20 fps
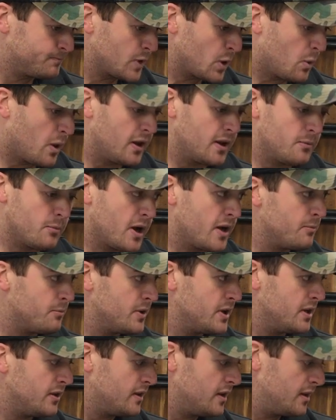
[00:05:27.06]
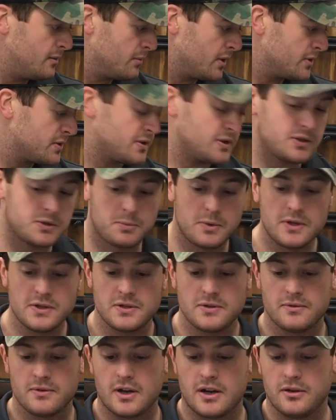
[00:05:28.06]
While it might be the most
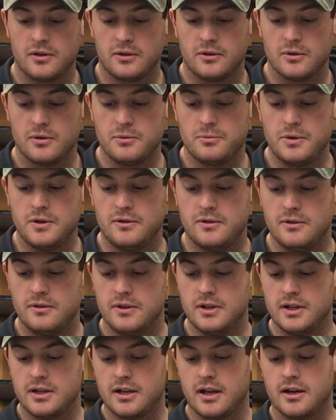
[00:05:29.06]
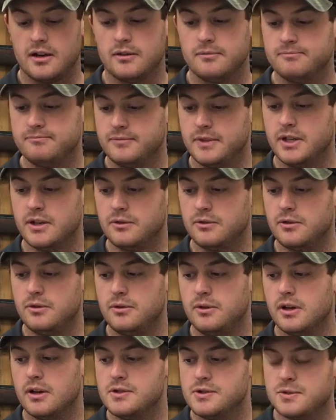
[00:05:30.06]
expensive out of the group, you do get kind of, you know,
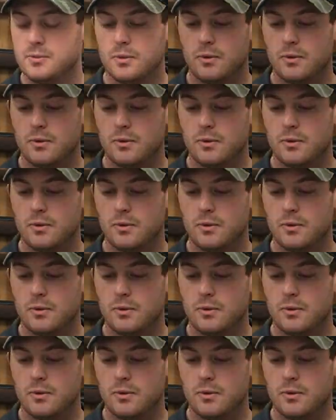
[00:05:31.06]
two guns in